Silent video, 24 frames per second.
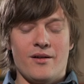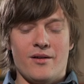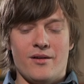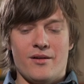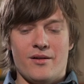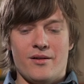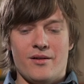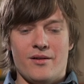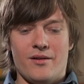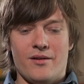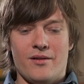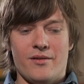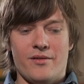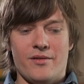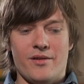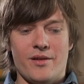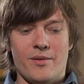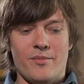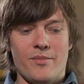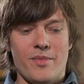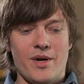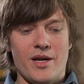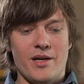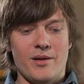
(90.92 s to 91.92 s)
Uh,
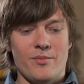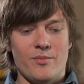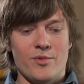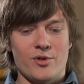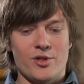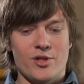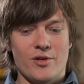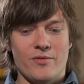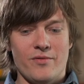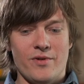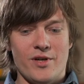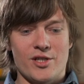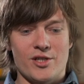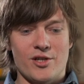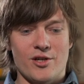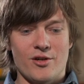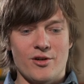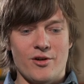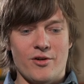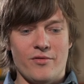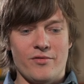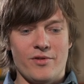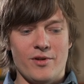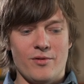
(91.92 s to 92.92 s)
the main
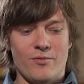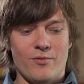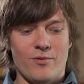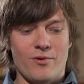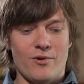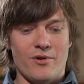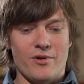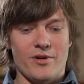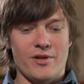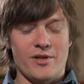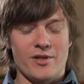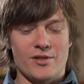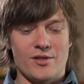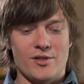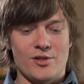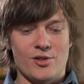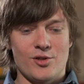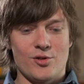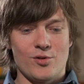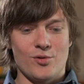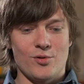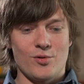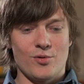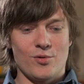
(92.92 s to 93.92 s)
motivation of the work is
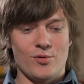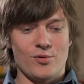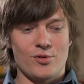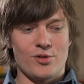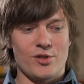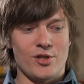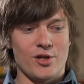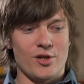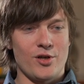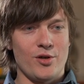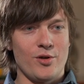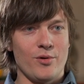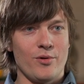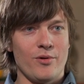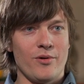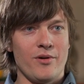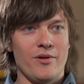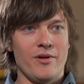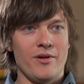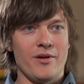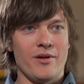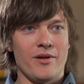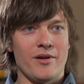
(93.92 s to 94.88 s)
to secure